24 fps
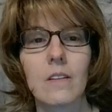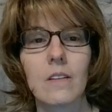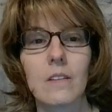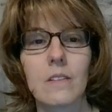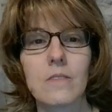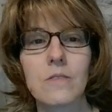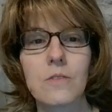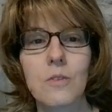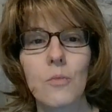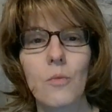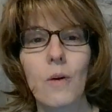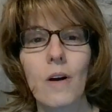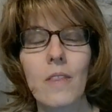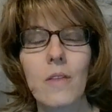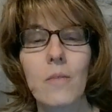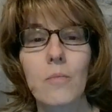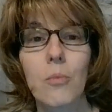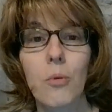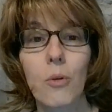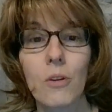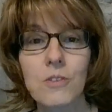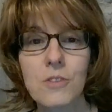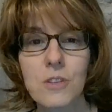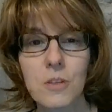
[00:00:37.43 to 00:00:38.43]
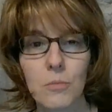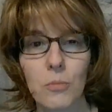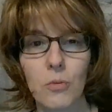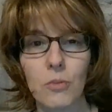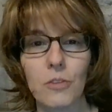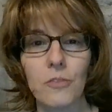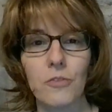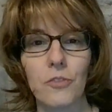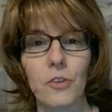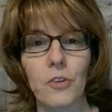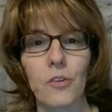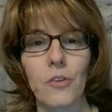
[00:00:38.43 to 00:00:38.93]
So while the principle
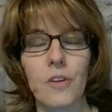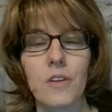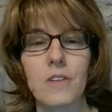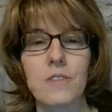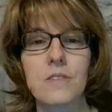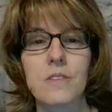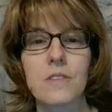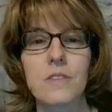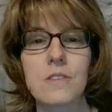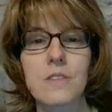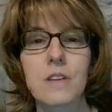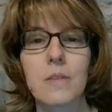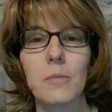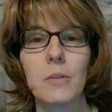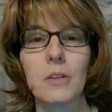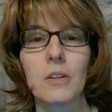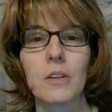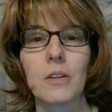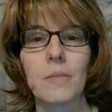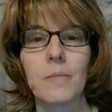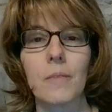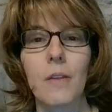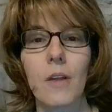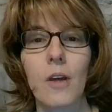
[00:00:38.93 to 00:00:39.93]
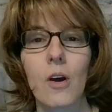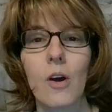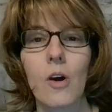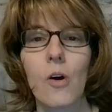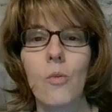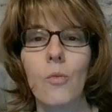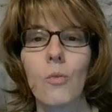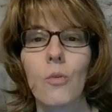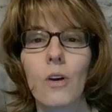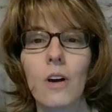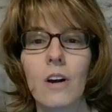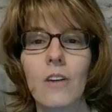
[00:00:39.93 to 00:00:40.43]
of degrees is similar,
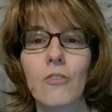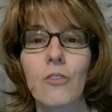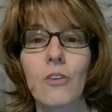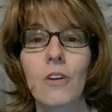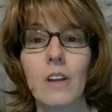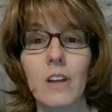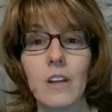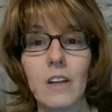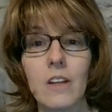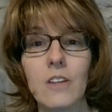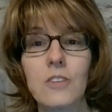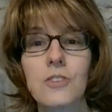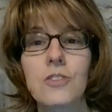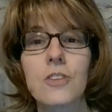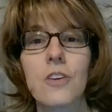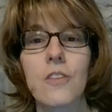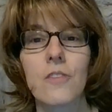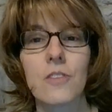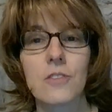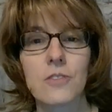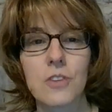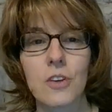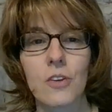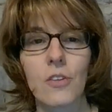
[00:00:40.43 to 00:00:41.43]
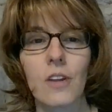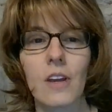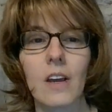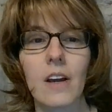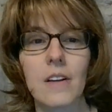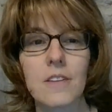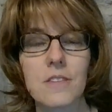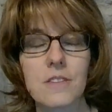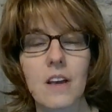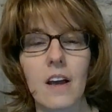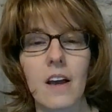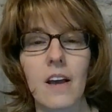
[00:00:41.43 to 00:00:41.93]
we'll cover each of the
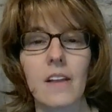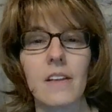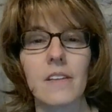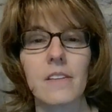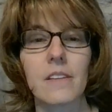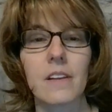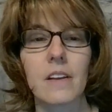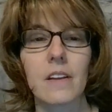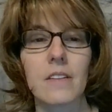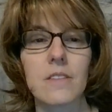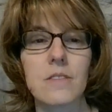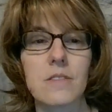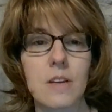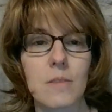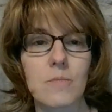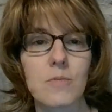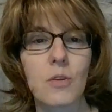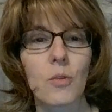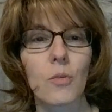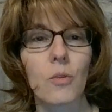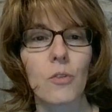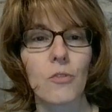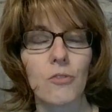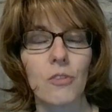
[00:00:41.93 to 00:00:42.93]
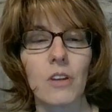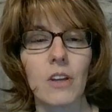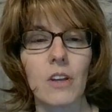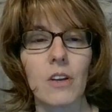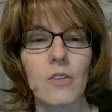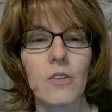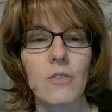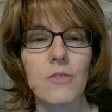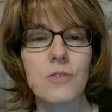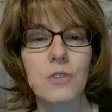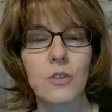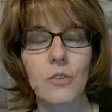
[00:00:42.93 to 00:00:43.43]
zodiac signs in subsequent
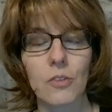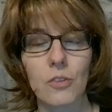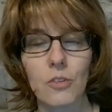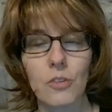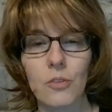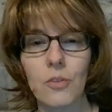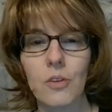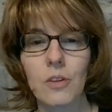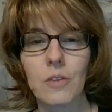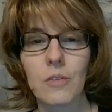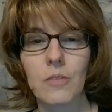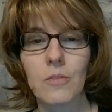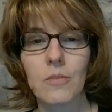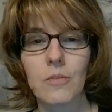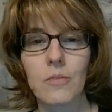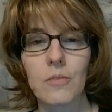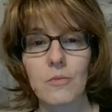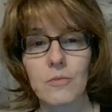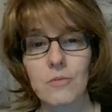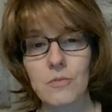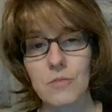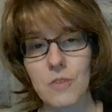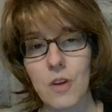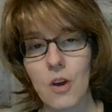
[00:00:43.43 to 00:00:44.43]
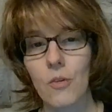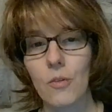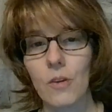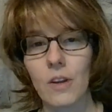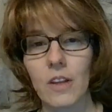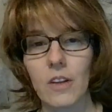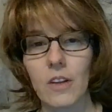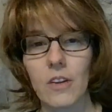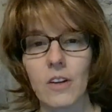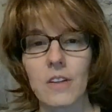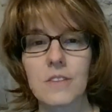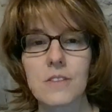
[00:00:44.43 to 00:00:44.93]
videos so you can hone
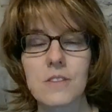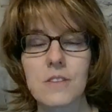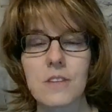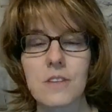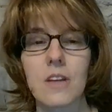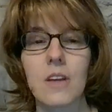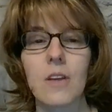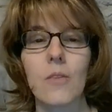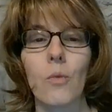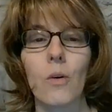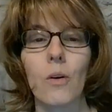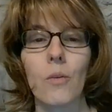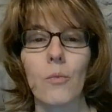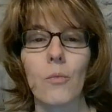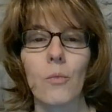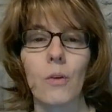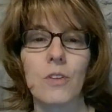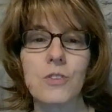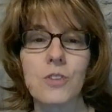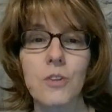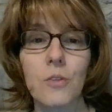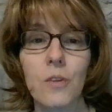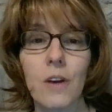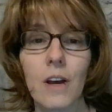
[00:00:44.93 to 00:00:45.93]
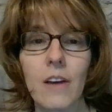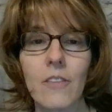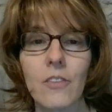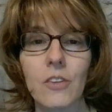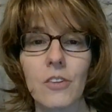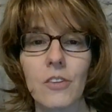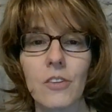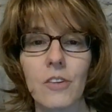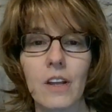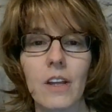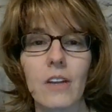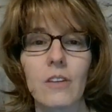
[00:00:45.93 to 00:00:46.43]
in on see what ones you have in
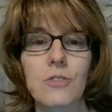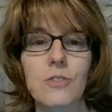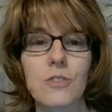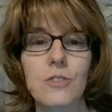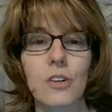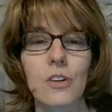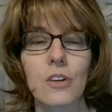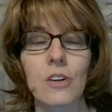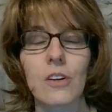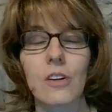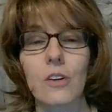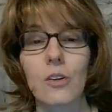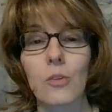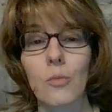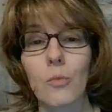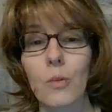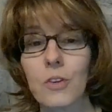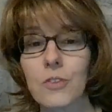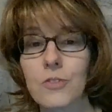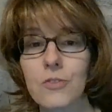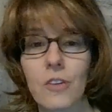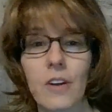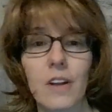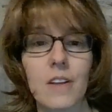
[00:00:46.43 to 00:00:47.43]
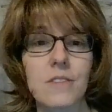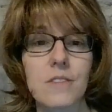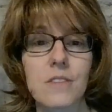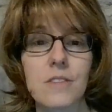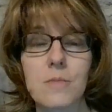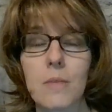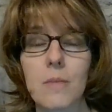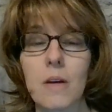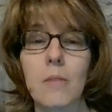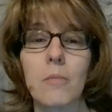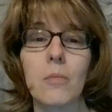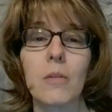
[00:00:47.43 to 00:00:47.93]
your natal chart or what transits
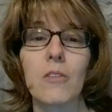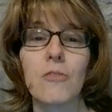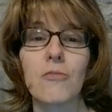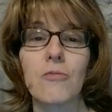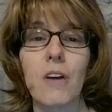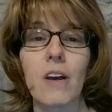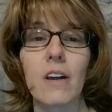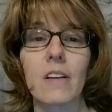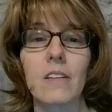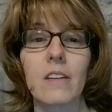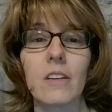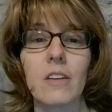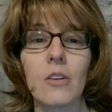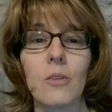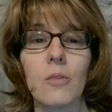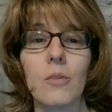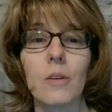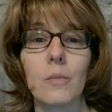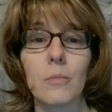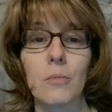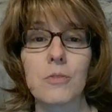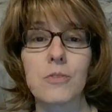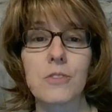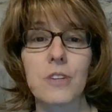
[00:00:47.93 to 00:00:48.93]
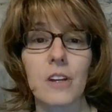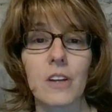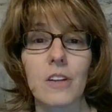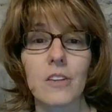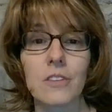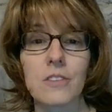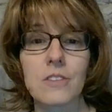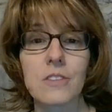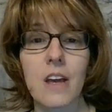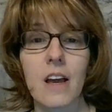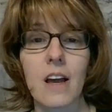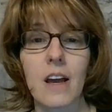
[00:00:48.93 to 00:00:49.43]
might be affecting you at a particular
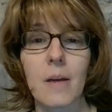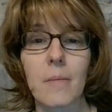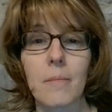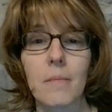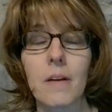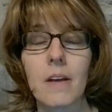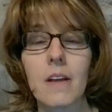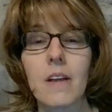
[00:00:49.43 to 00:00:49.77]
time.